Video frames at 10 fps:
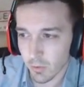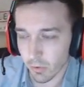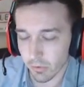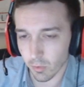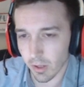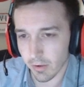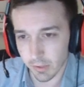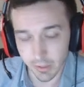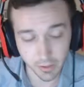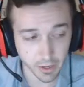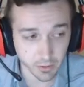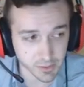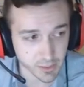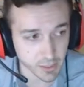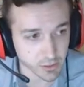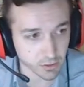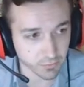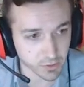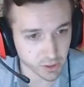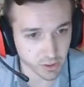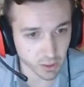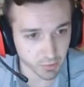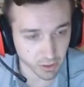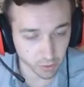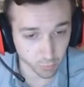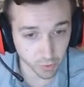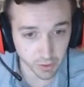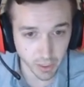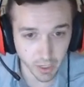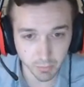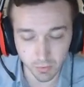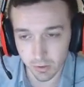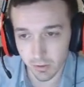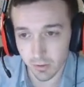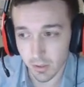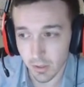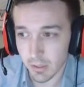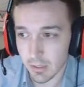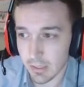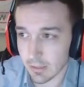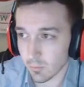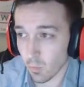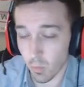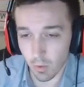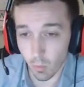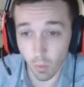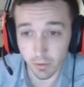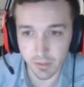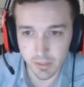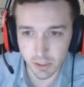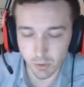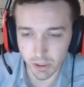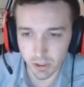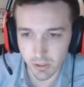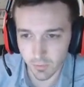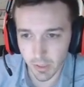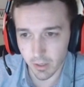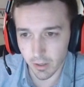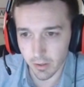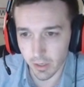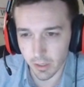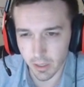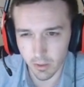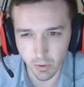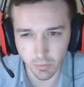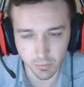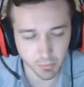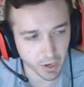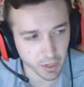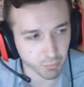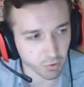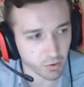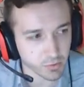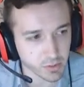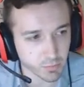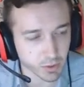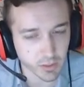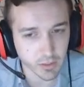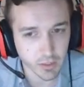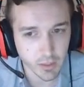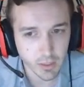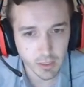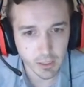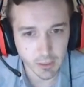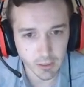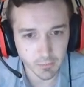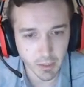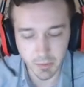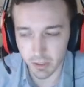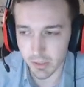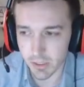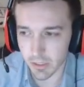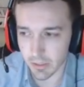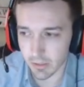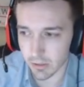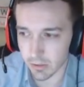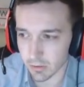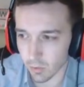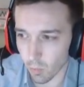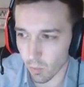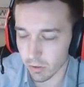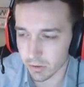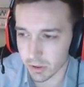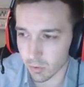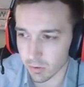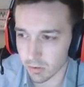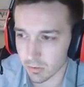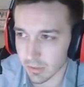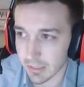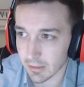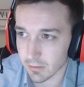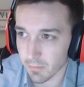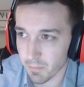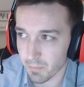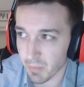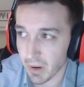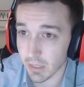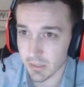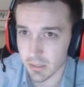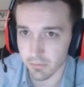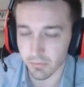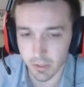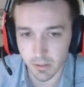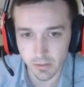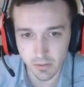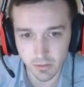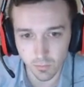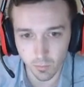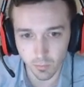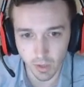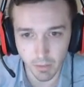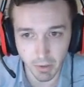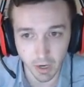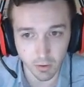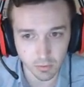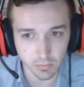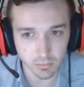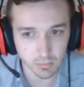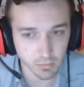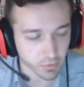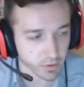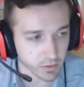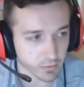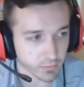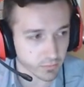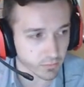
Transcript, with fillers: whether we'll have like an analyst desk or if it's just going to be like a recap, or what the situation is for that. And then I kind of went over my pros, but um, I'm curious to hear, what are your like positive things about the